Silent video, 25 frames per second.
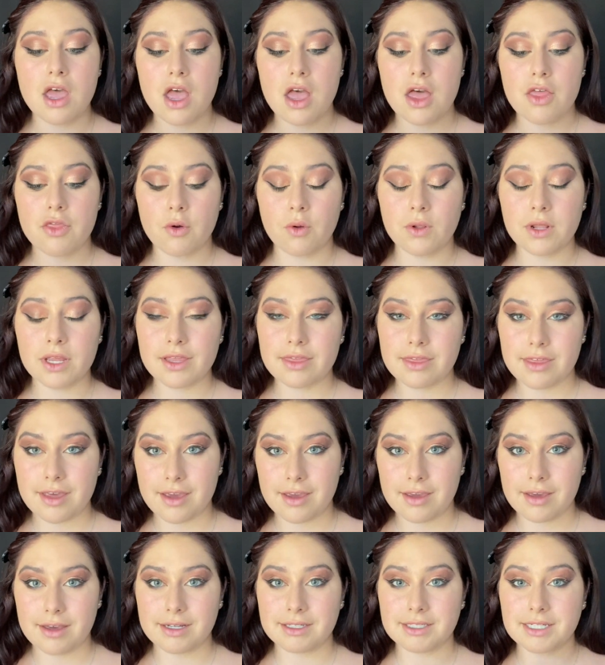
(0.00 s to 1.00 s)
The only thing
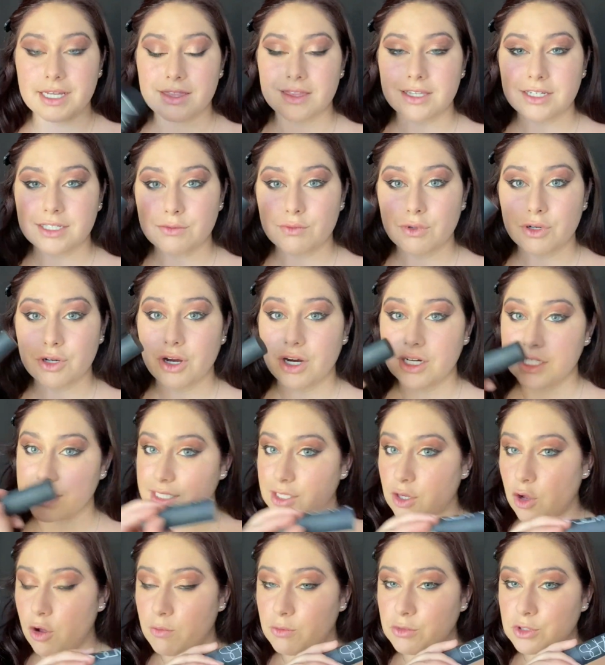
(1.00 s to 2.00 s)
is that this one costs
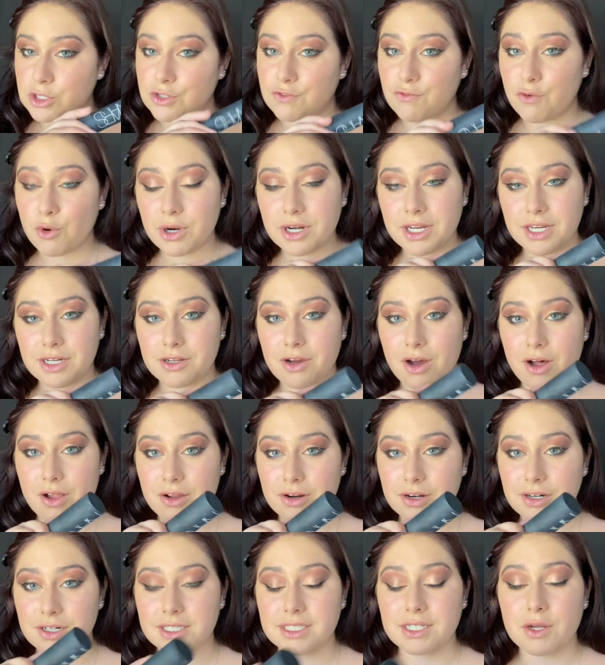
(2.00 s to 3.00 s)
almost
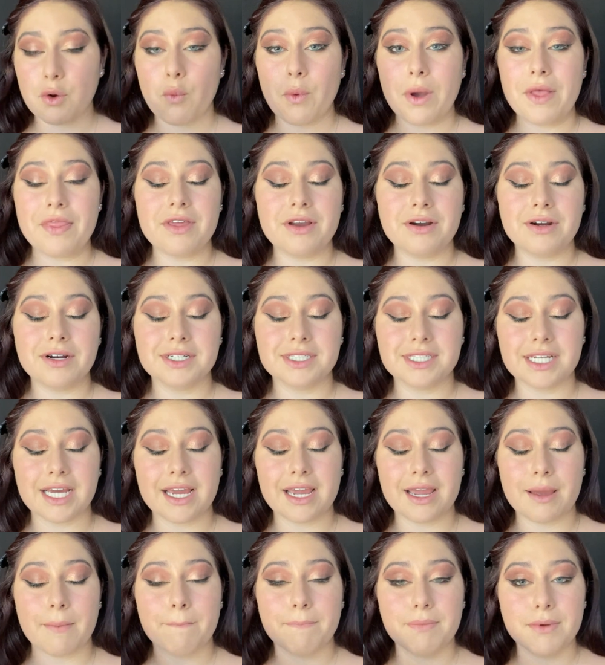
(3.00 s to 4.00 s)
$40 when there is
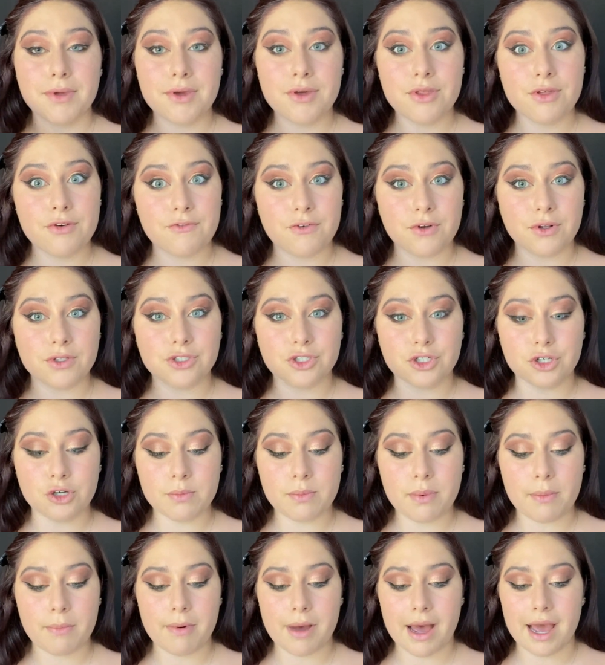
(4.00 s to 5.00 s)
a beautiful
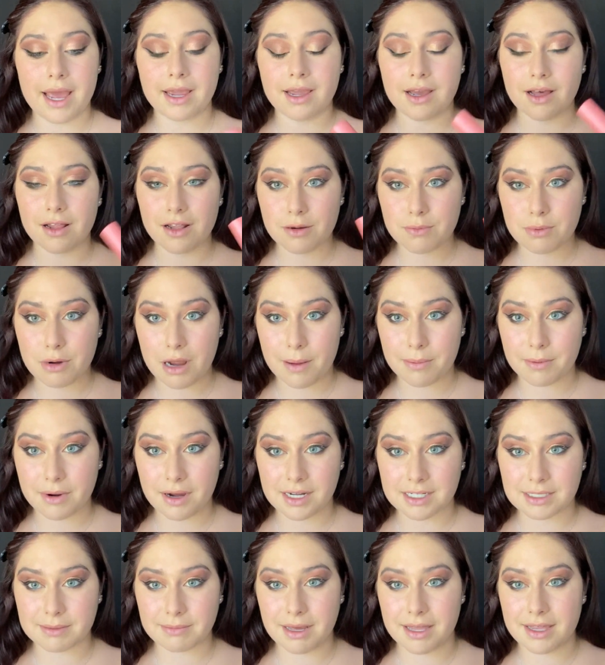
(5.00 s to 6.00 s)
dupe by Colourpop
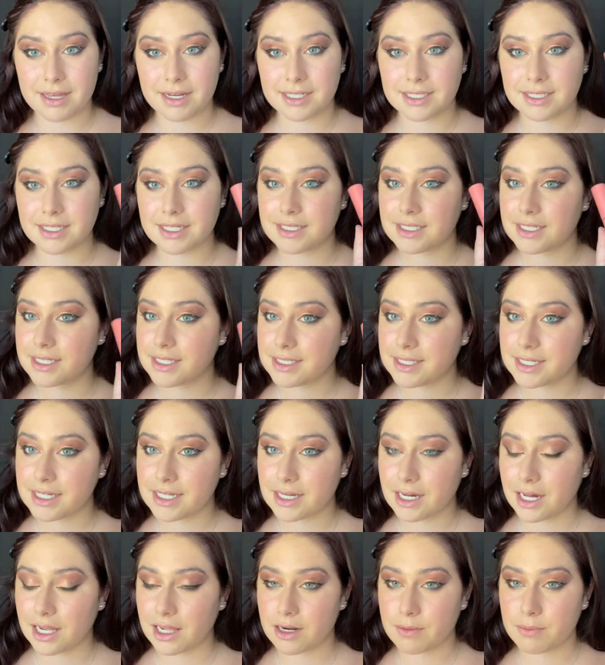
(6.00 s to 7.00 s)
Cosmetics. This is the
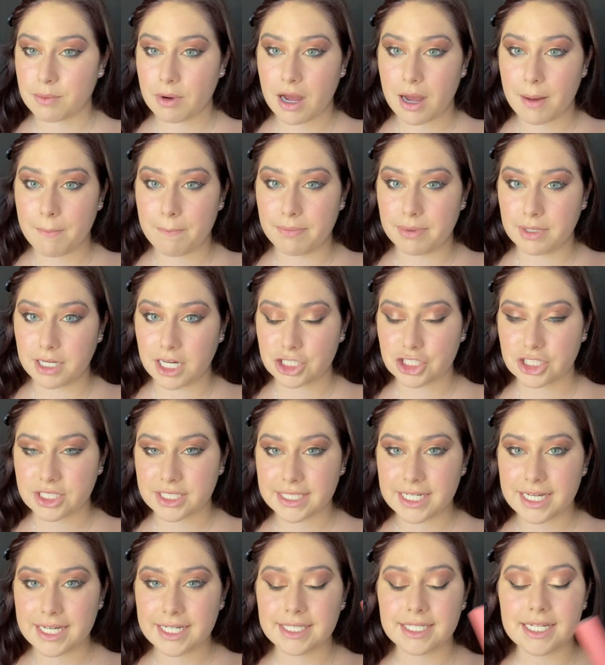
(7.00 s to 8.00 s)
Colourpop Blush
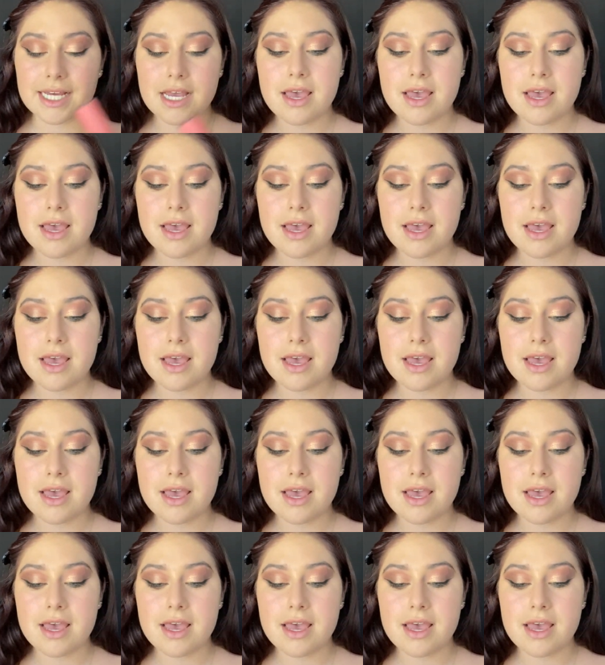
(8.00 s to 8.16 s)
Sticks.